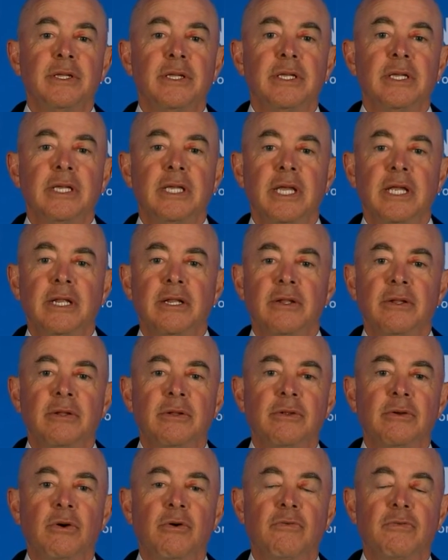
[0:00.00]
in
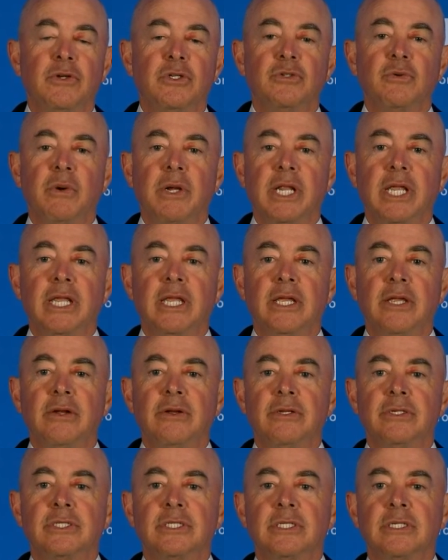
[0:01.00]
over 20
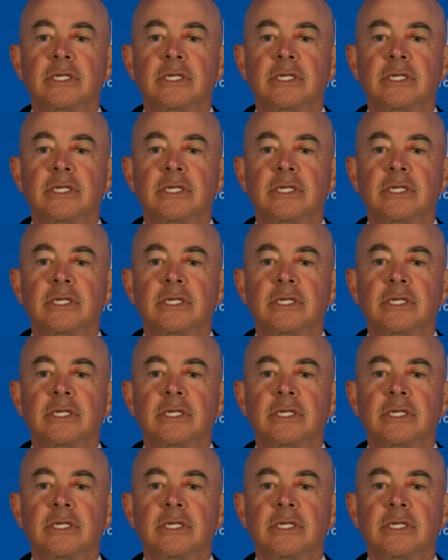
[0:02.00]
years,